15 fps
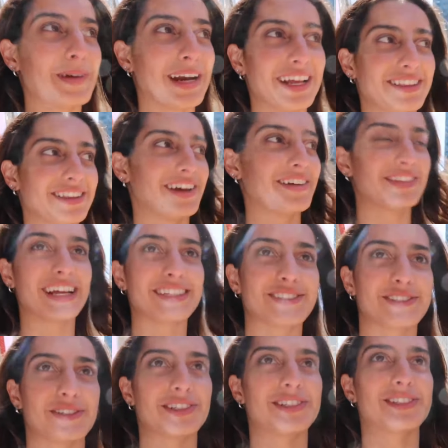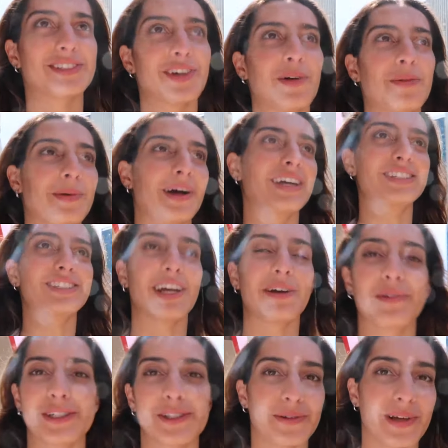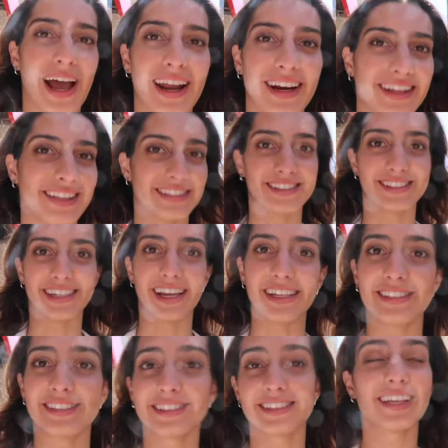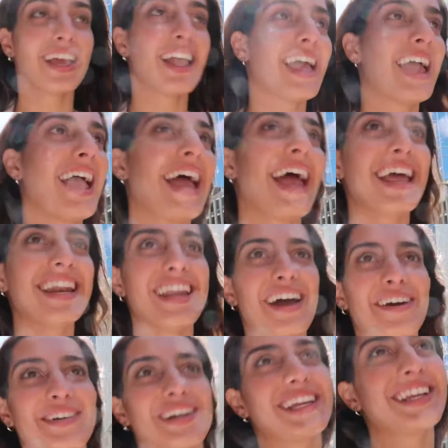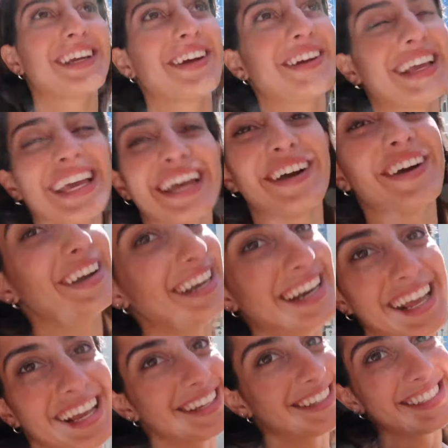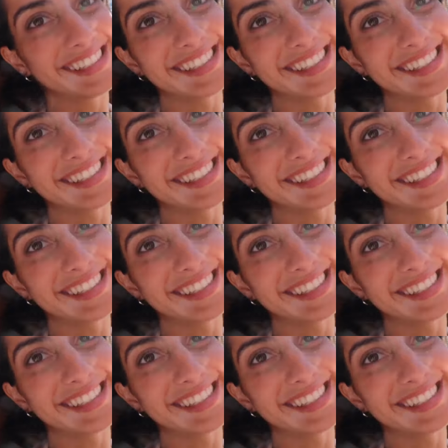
but I love that store so much. I wish we had it in the States. And now we're gonna go get our nails